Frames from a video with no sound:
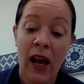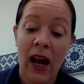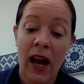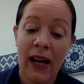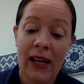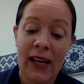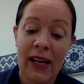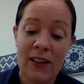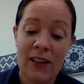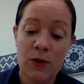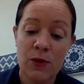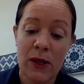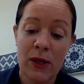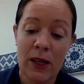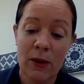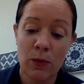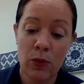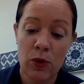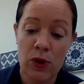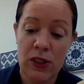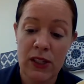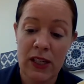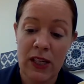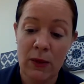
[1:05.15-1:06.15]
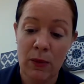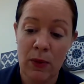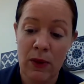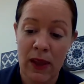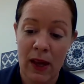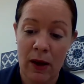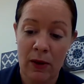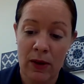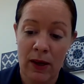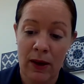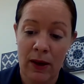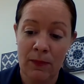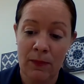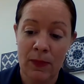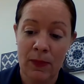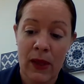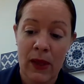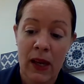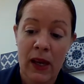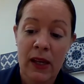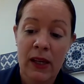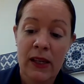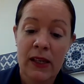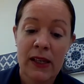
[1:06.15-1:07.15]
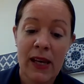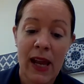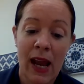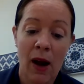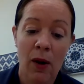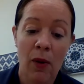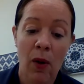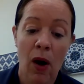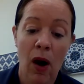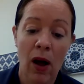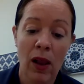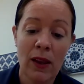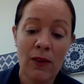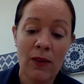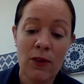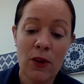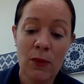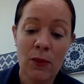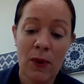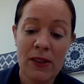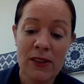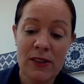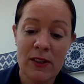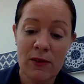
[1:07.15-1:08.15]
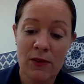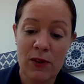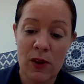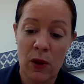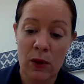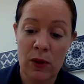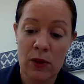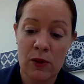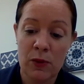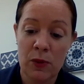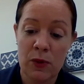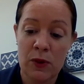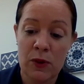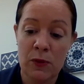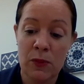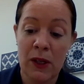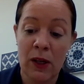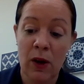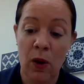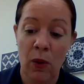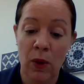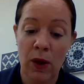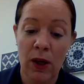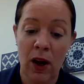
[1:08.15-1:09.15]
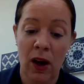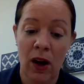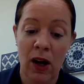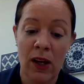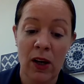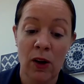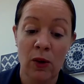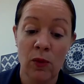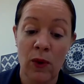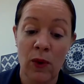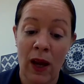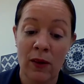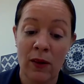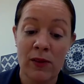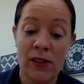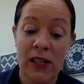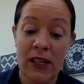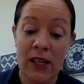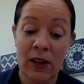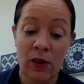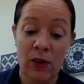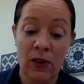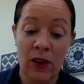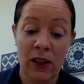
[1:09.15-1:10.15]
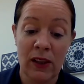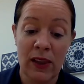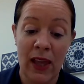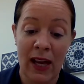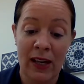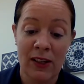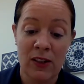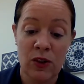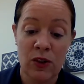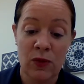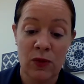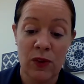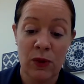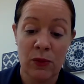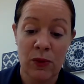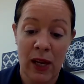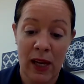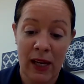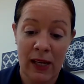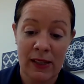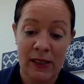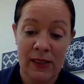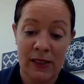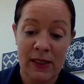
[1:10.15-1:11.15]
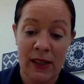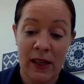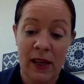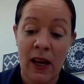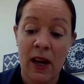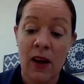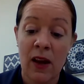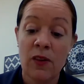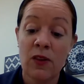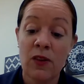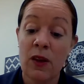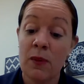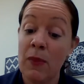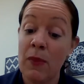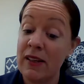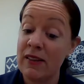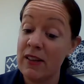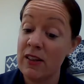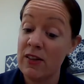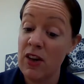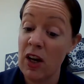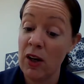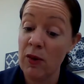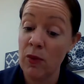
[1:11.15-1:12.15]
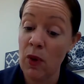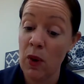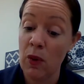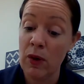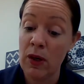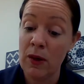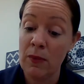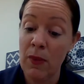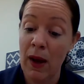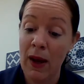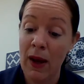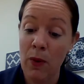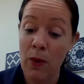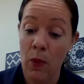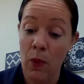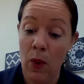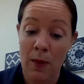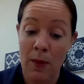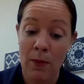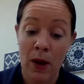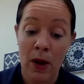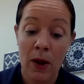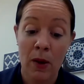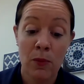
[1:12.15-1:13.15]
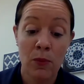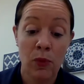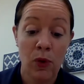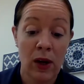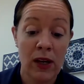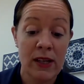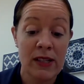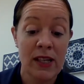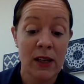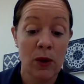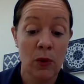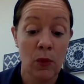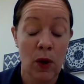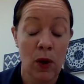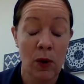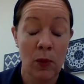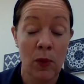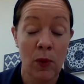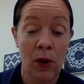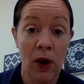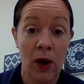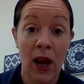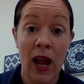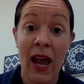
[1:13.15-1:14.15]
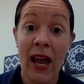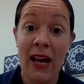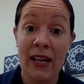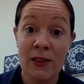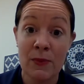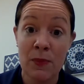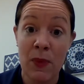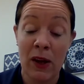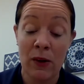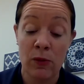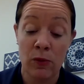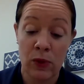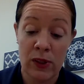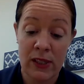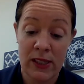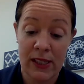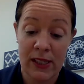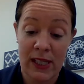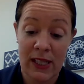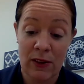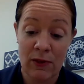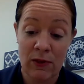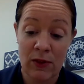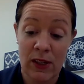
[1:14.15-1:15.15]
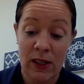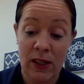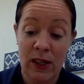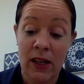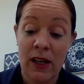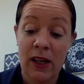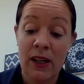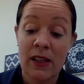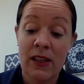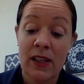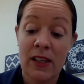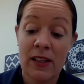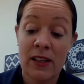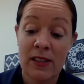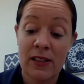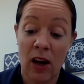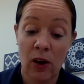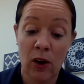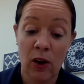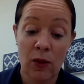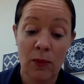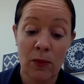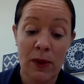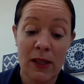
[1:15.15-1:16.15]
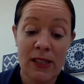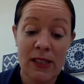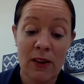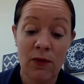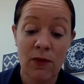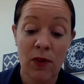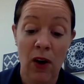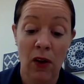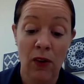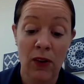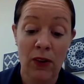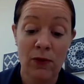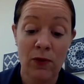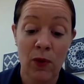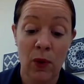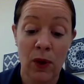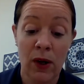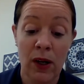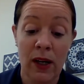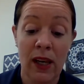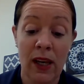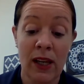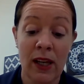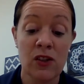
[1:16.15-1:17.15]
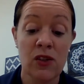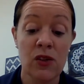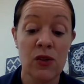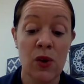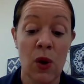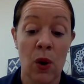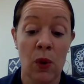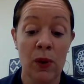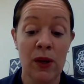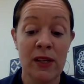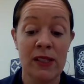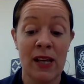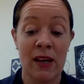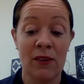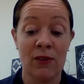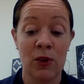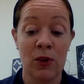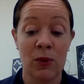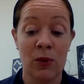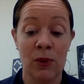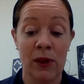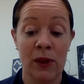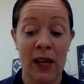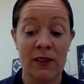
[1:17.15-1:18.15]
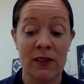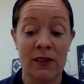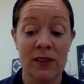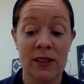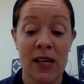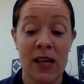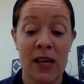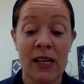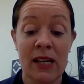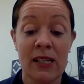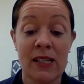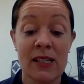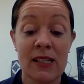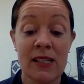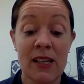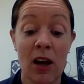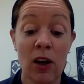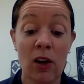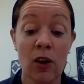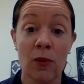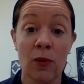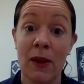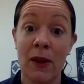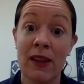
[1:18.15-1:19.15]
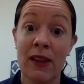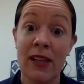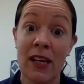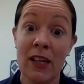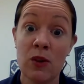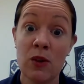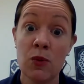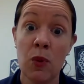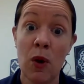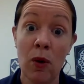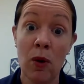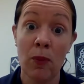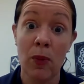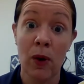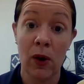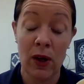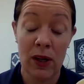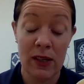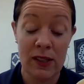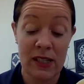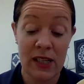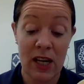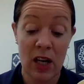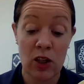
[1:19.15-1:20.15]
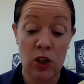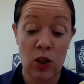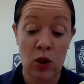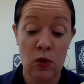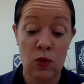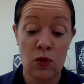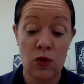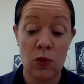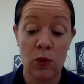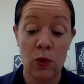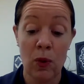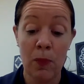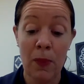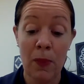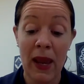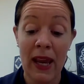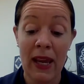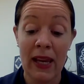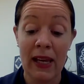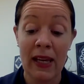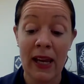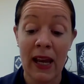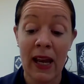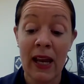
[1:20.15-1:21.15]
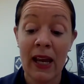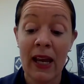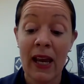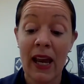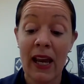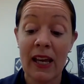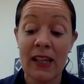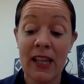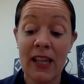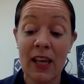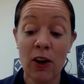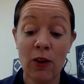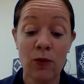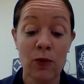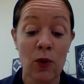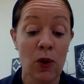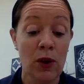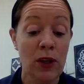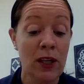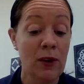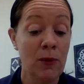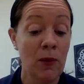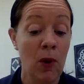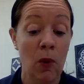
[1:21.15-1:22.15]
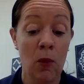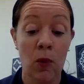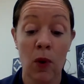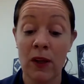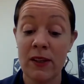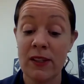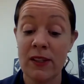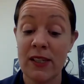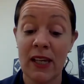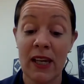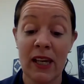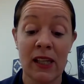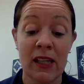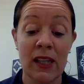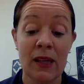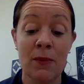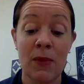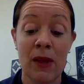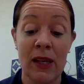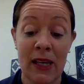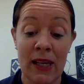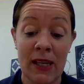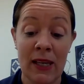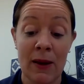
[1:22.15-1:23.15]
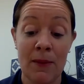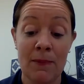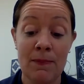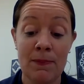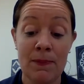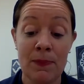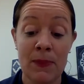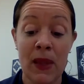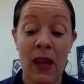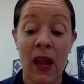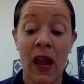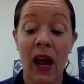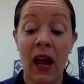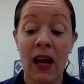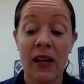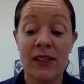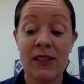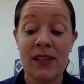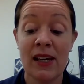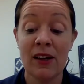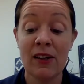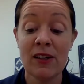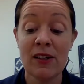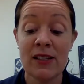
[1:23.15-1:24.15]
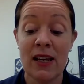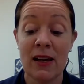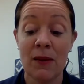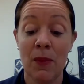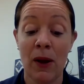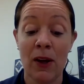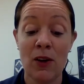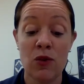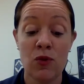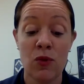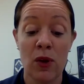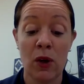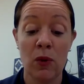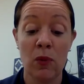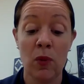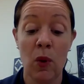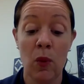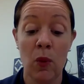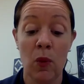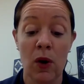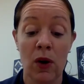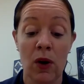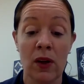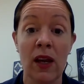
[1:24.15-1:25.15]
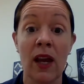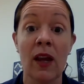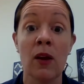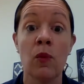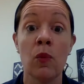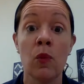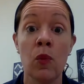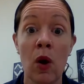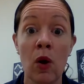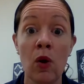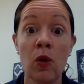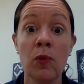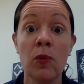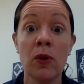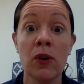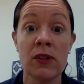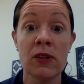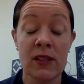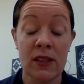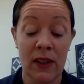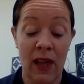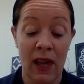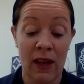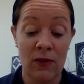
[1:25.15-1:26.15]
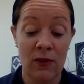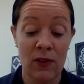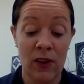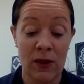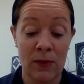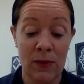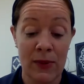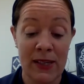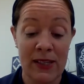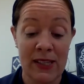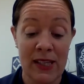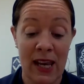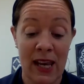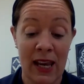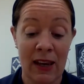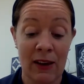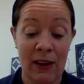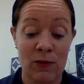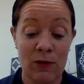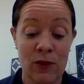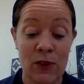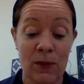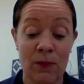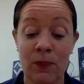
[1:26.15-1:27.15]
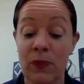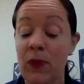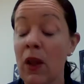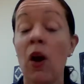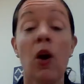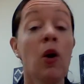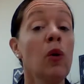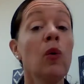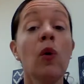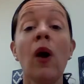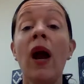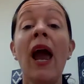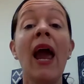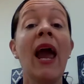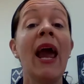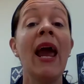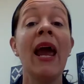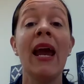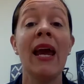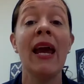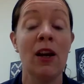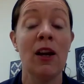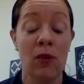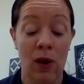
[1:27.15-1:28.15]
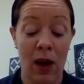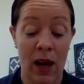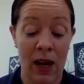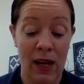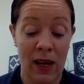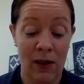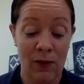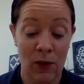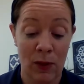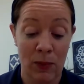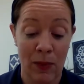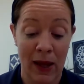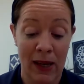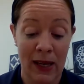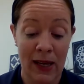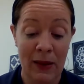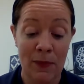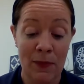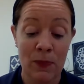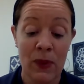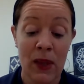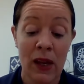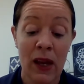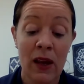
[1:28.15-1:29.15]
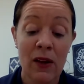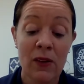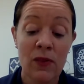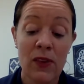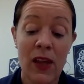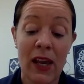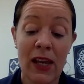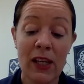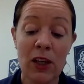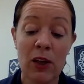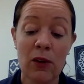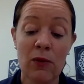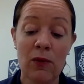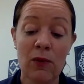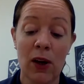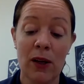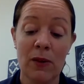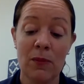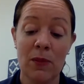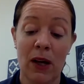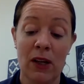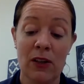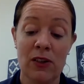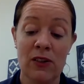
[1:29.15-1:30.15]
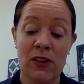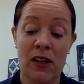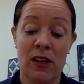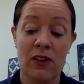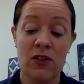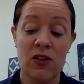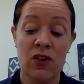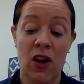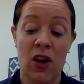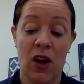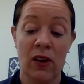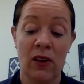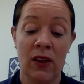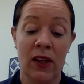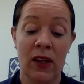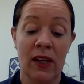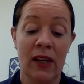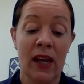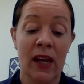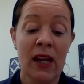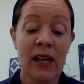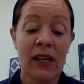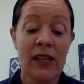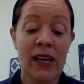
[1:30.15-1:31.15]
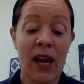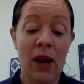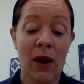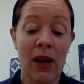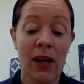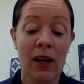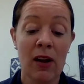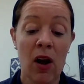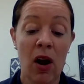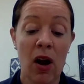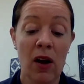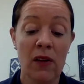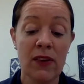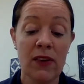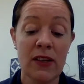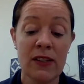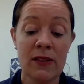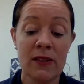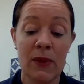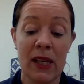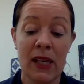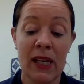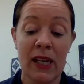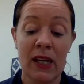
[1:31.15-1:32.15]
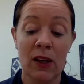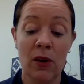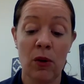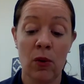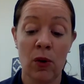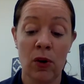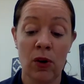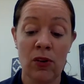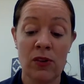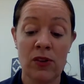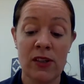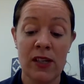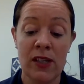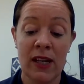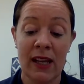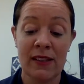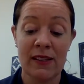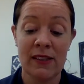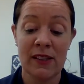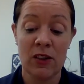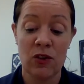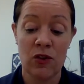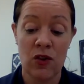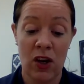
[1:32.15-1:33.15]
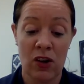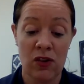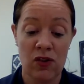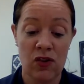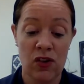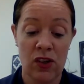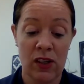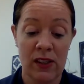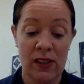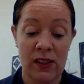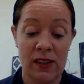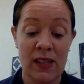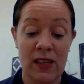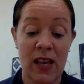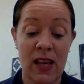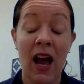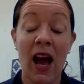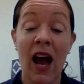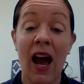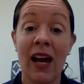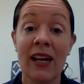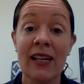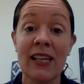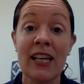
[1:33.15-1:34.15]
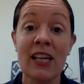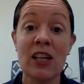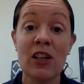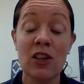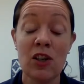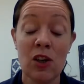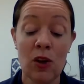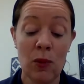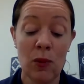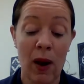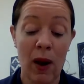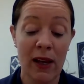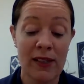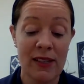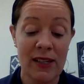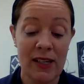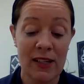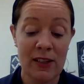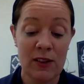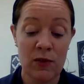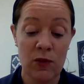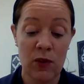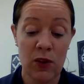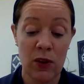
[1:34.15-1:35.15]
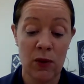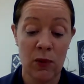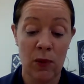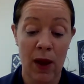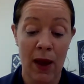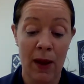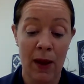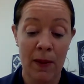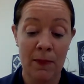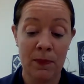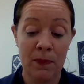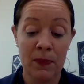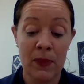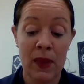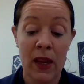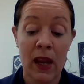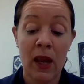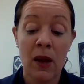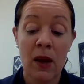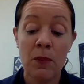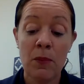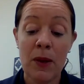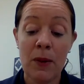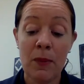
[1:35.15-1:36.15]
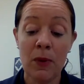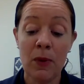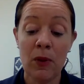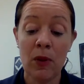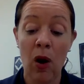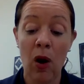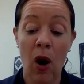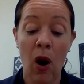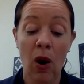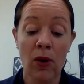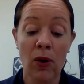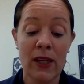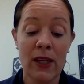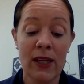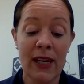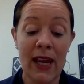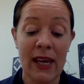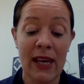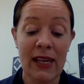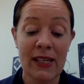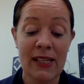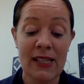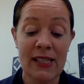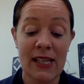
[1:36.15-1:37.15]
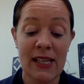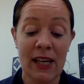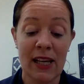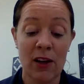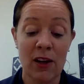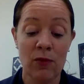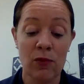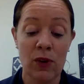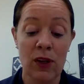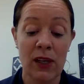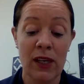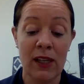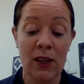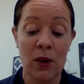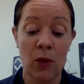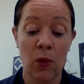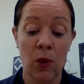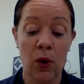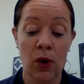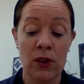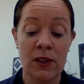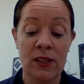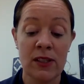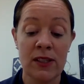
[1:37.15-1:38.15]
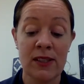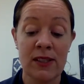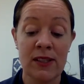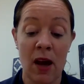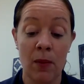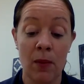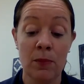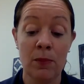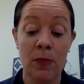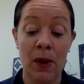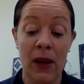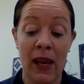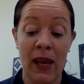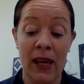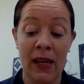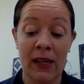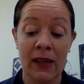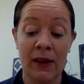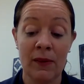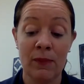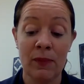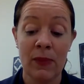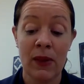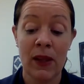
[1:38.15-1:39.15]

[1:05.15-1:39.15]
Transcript: I guess we can proceed without him. Now, all of you must have noticed what's been going on around here the last few days. The message I wrote in my web, praising Wilbur, has been received. The Zuckermans have fallen for it, and so has everyone else. Zuckerman thinks Wilbur is an unusual pig, and therefore he won't want to kill him and eat him. I dare say my trick will work, and Wilbur's life can be saved. Hooray! cried everybody. Thank you very much, said Charlotte. Now I called this meeting in order to get suggestions. I need new ideas for the web. People are already getting sick of reading the word some pig.